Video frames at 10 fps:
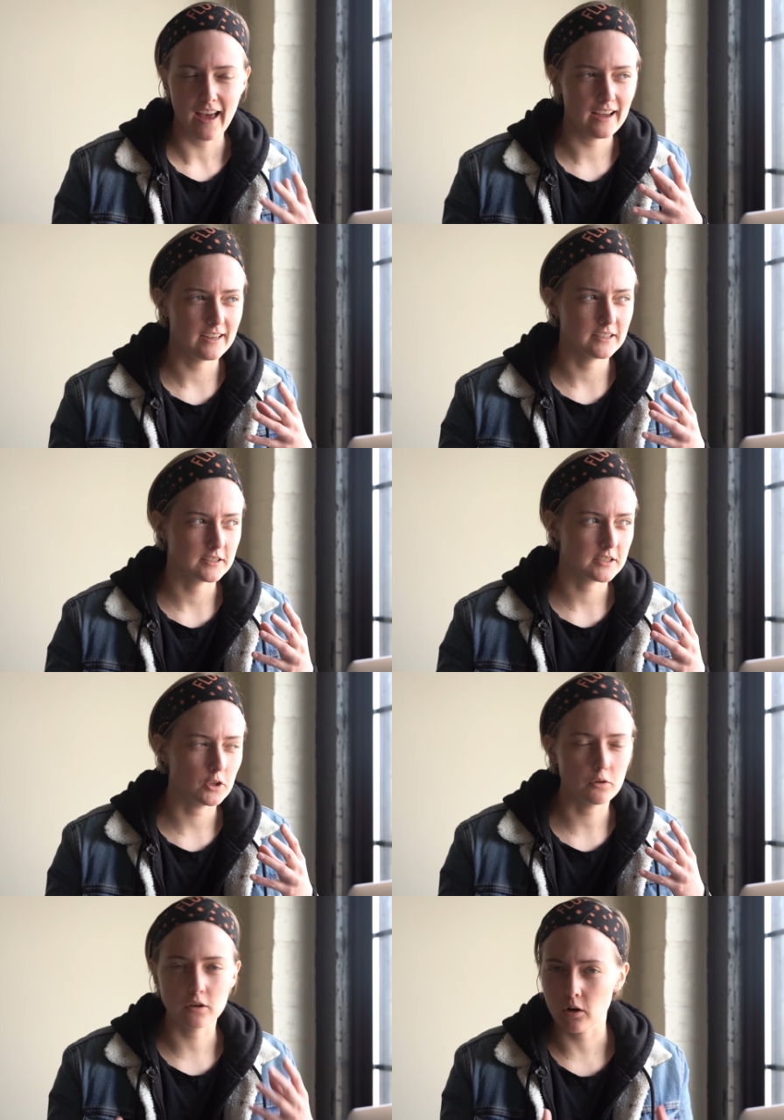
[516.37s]
And
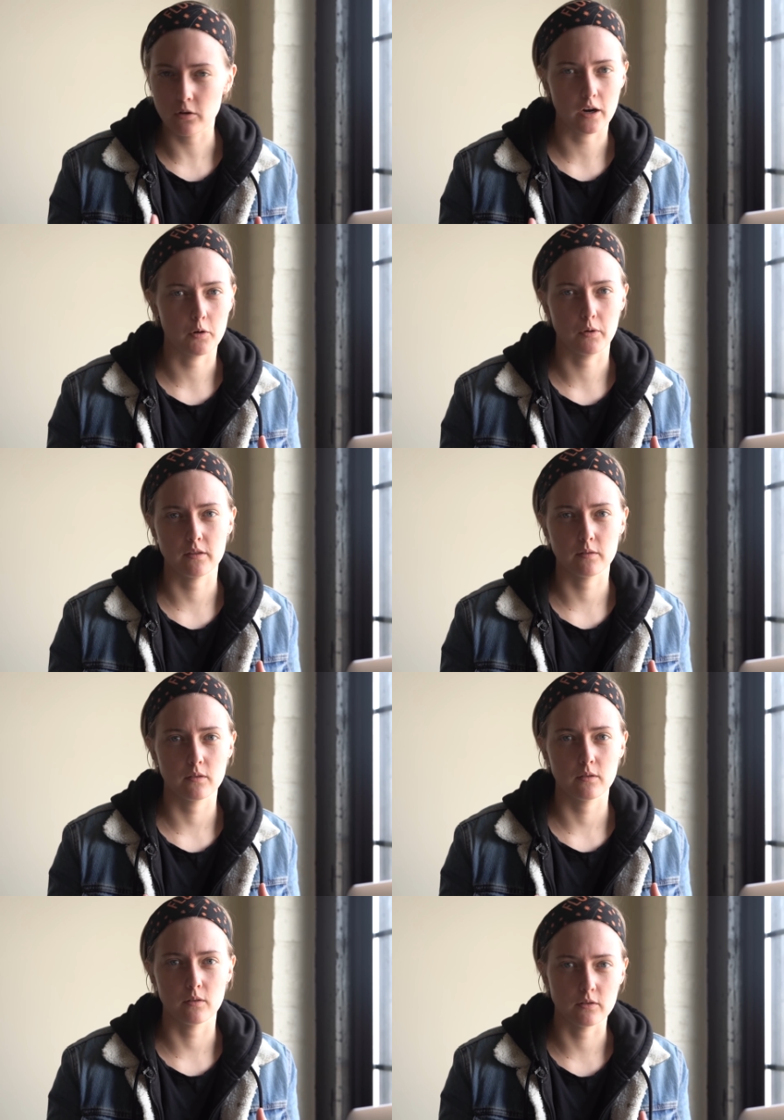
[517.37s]
you can go there with
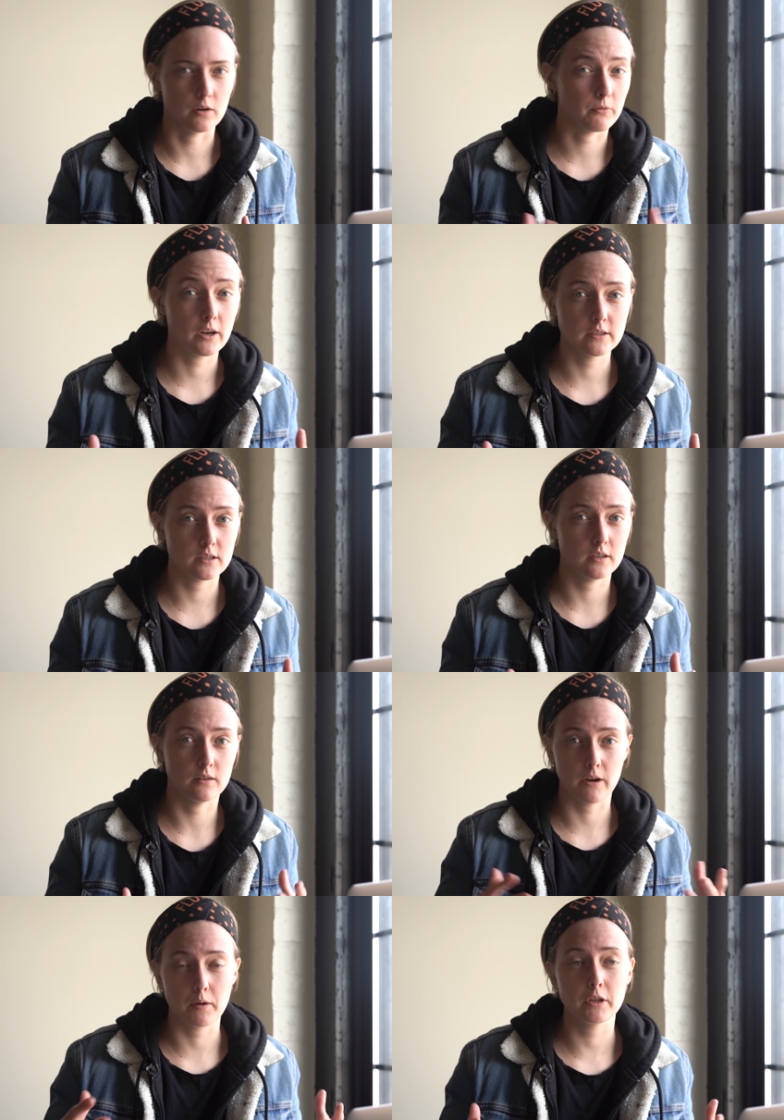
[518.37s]
your friends and your
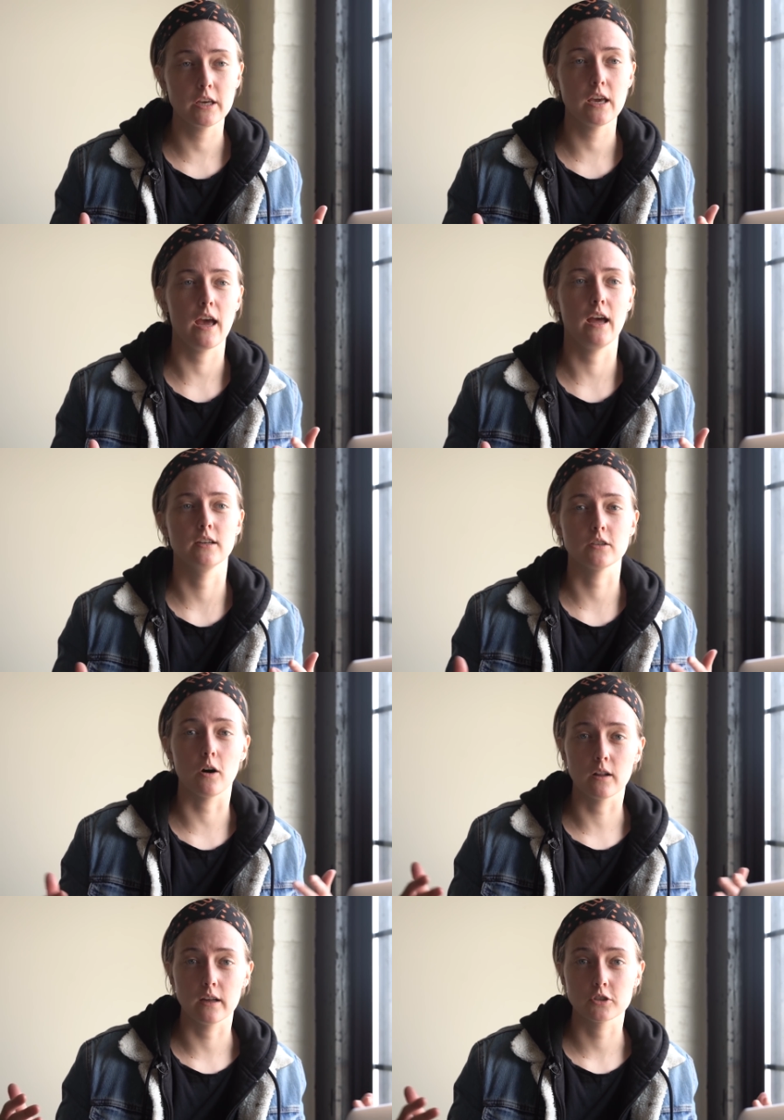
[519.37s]
family and
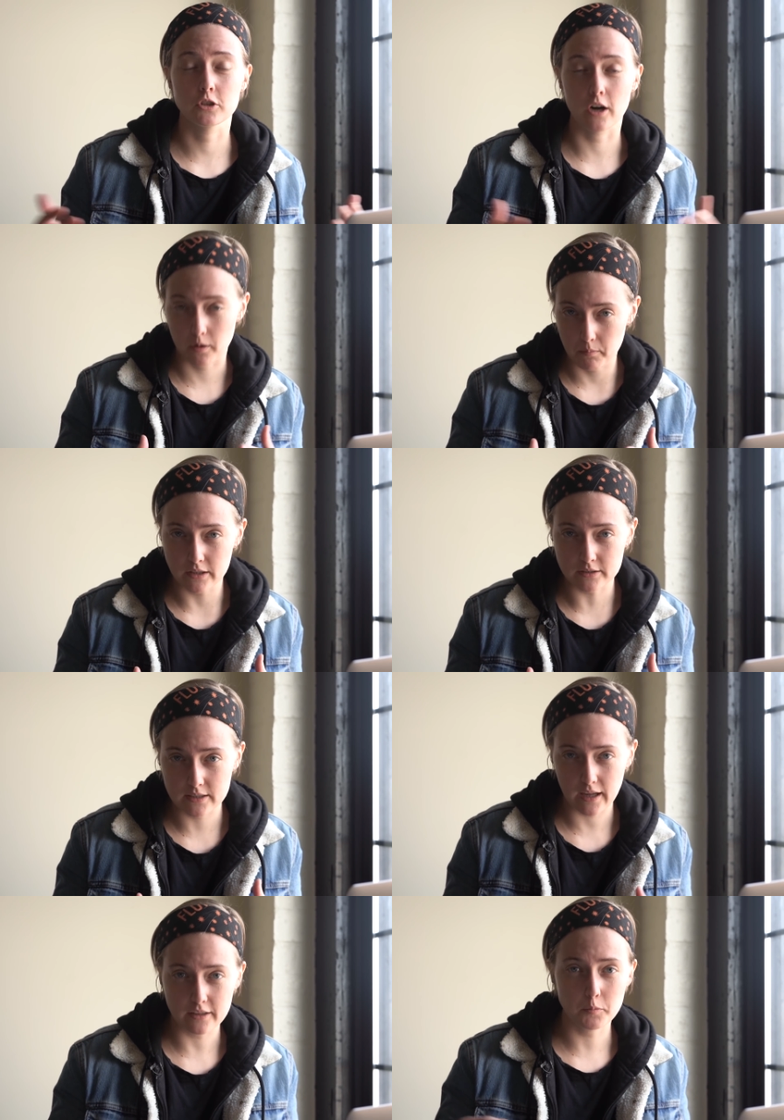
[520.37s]
all share a meal
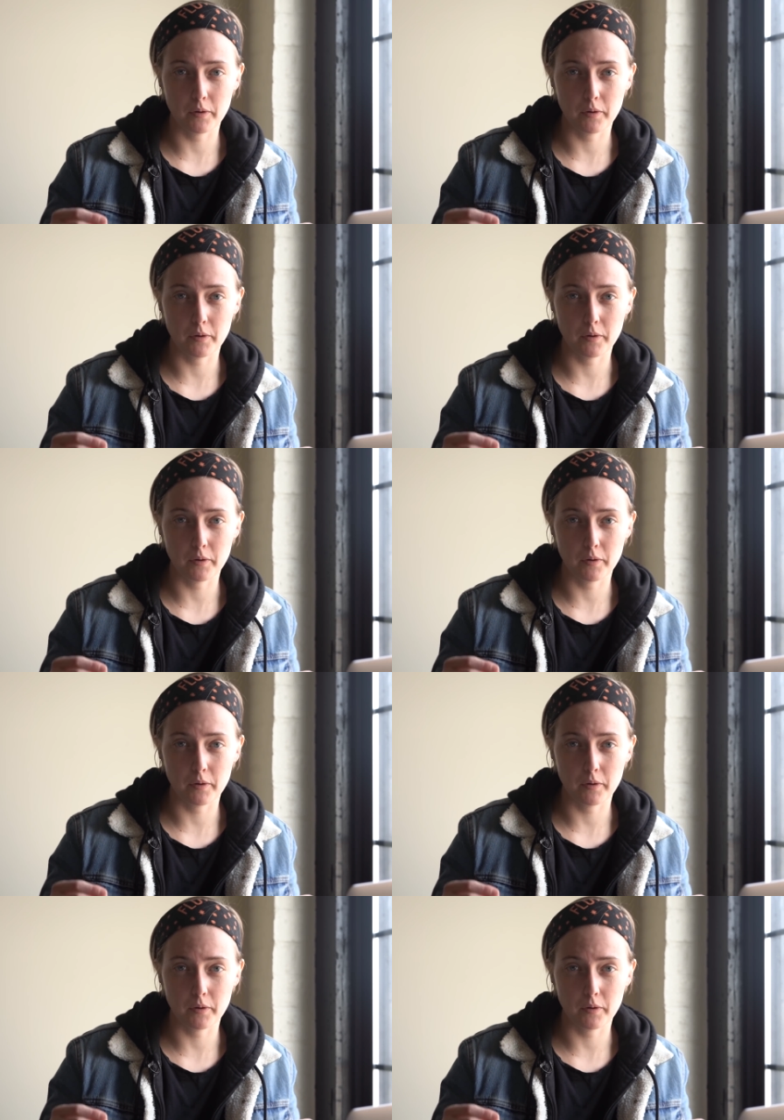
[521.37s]
together,